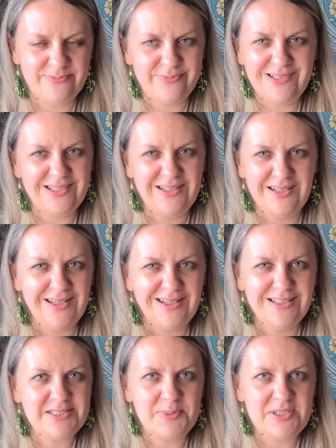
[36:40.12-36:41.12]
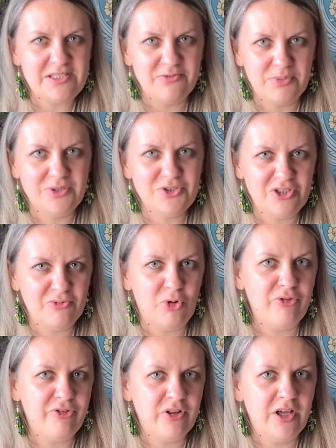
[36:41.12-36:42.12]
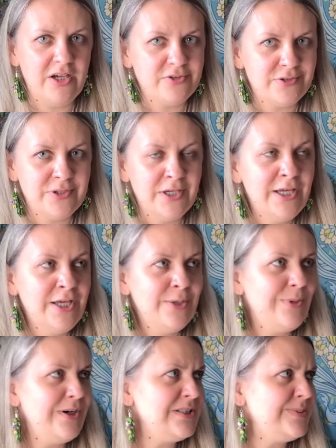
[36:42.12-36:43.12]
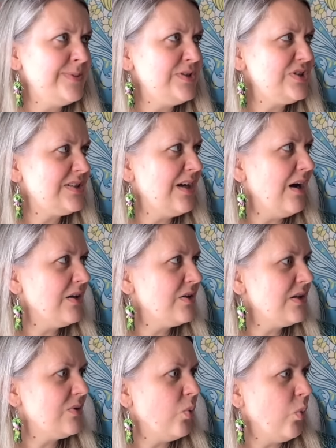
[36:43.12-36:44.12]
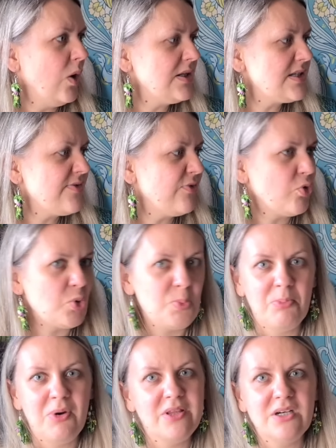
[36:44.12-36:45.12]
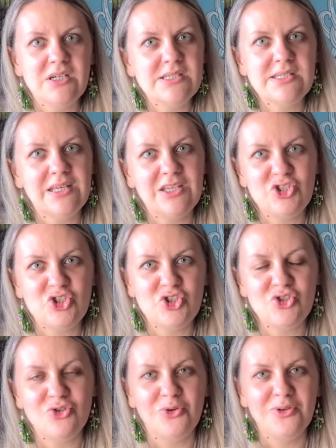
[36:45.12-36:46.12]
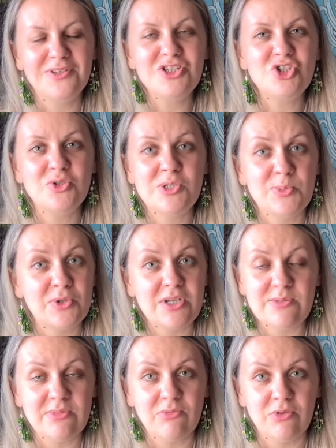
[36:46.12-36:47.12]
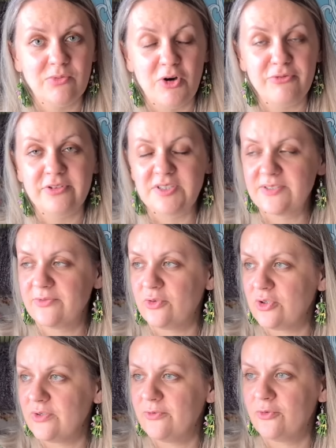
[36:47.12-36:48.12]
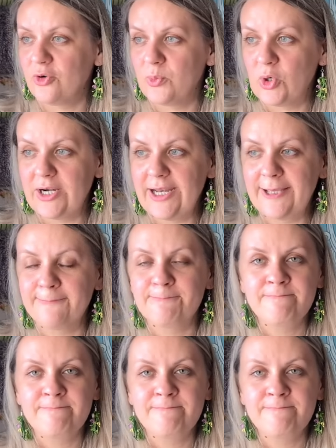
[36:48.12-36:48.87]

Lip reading: inexpensive Belgian waffle iron. My husband just got it once for Mother's Day, just to surprise me with waffles for morning,